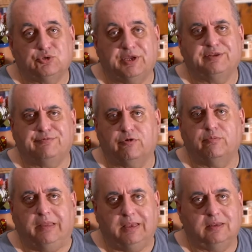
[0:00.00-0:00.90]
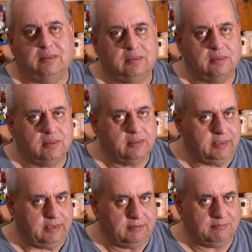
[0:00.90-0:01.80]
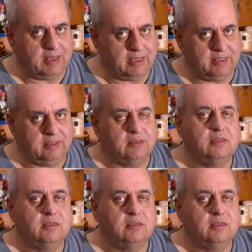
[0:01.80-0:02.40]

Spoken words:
24mm in my